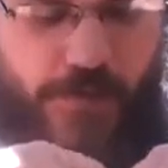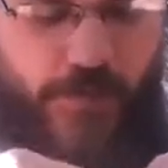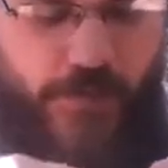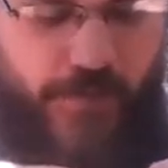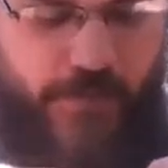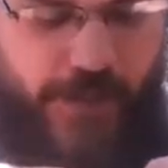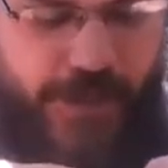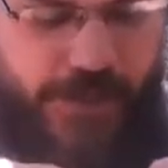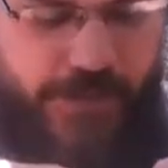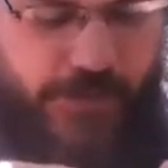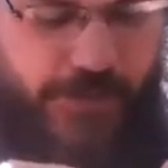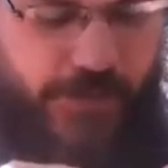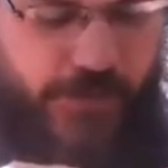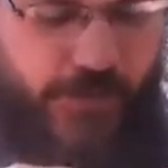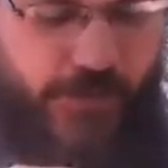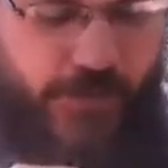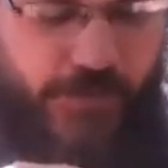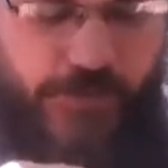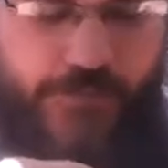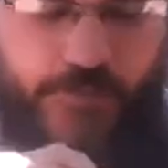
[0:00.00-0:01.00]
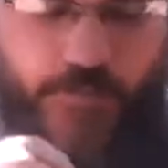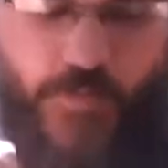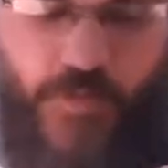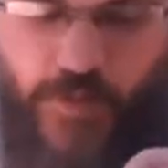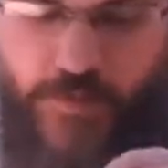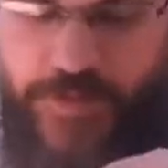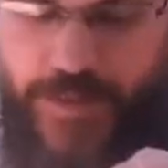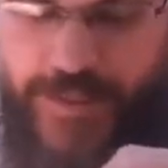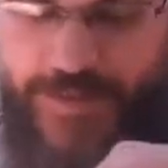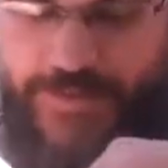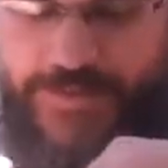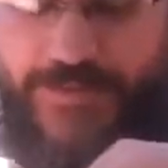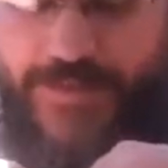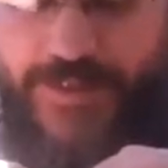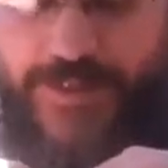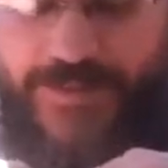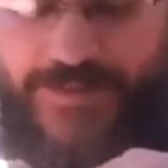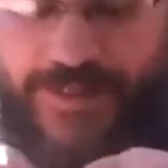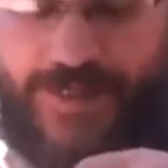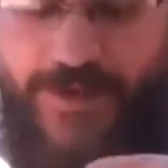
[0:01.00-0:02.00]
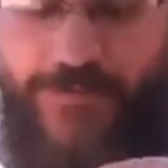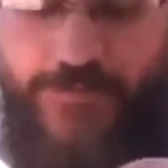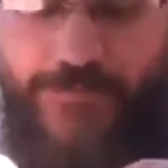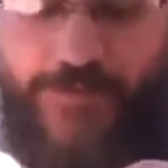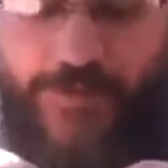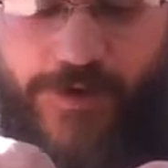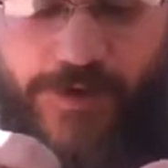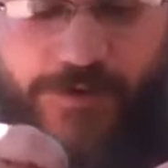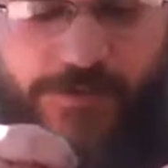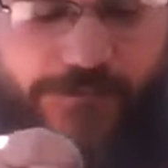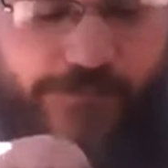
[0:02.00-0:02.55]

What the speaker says: will make sure the bladder stays upright.